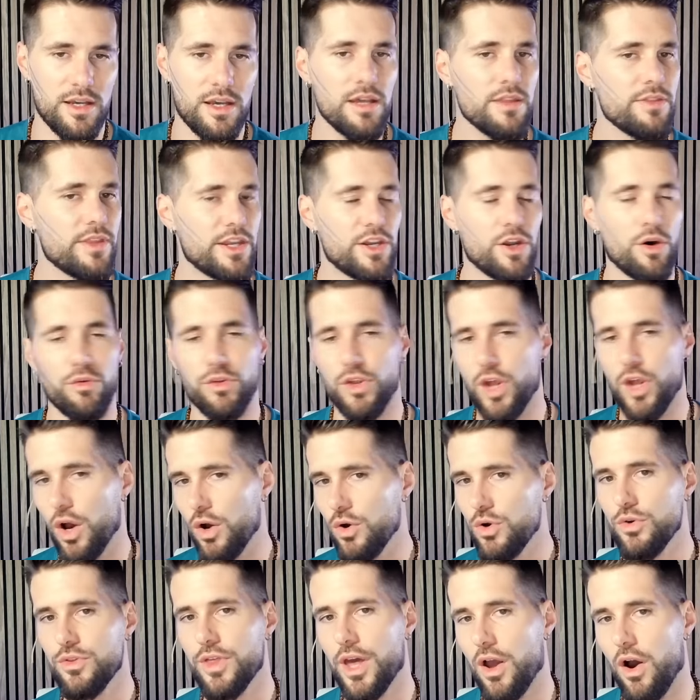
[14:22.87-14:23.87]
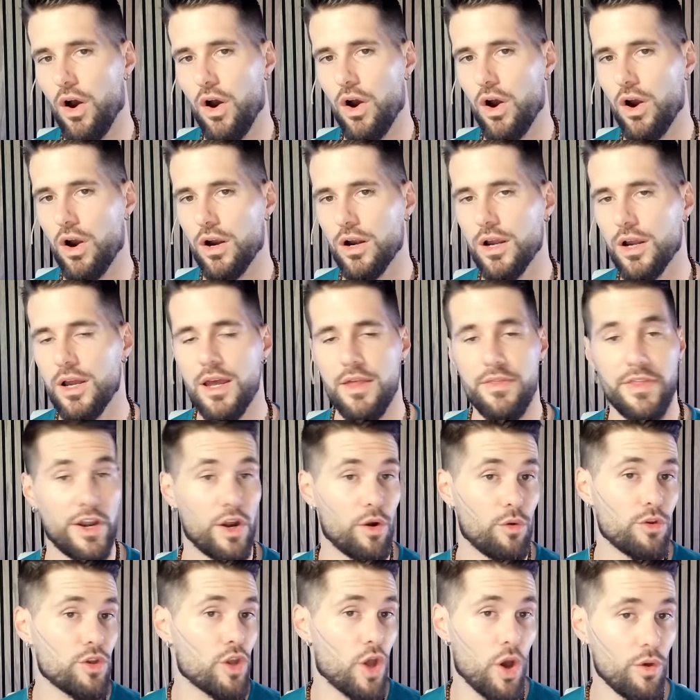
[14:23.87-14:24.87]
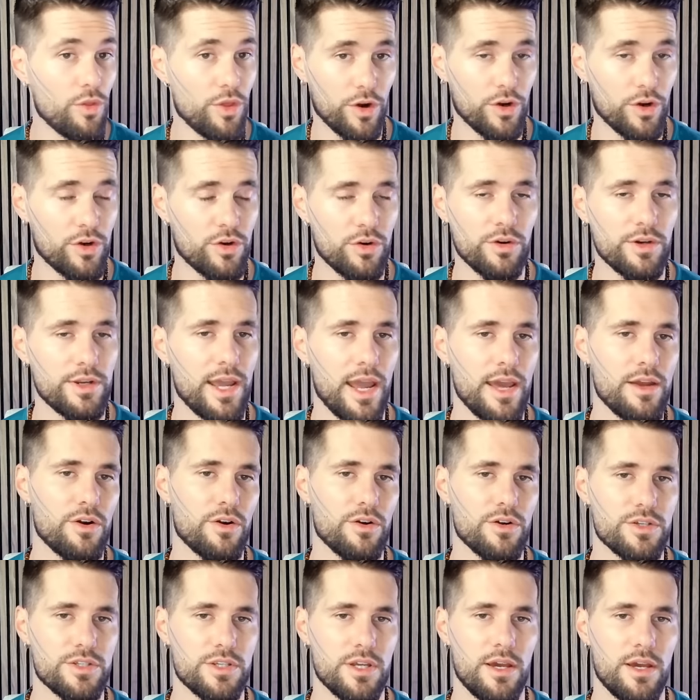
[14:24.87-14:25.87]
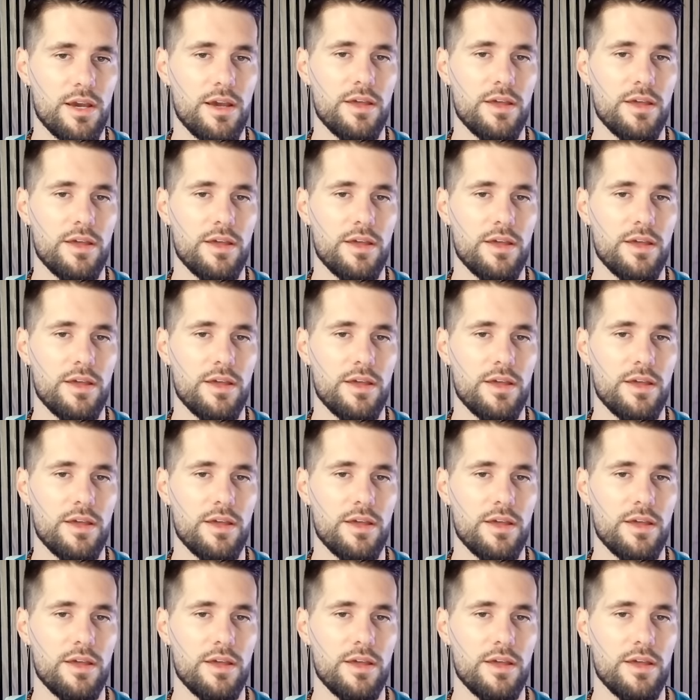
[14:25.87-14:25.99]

They don't know who they are. They don't know their creators.